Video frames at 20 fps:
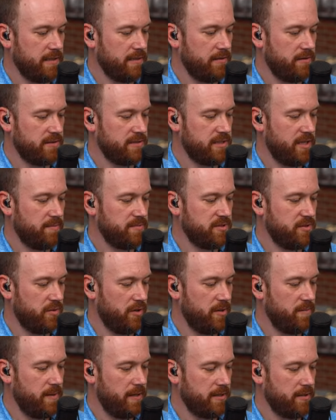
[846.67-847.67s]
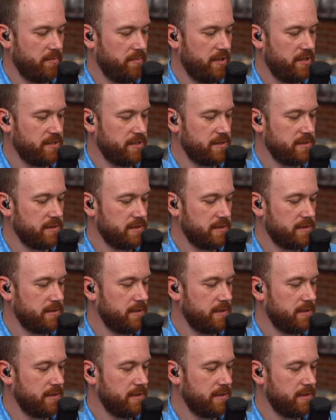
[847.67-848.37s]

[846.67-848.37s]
little sub story about the pigeons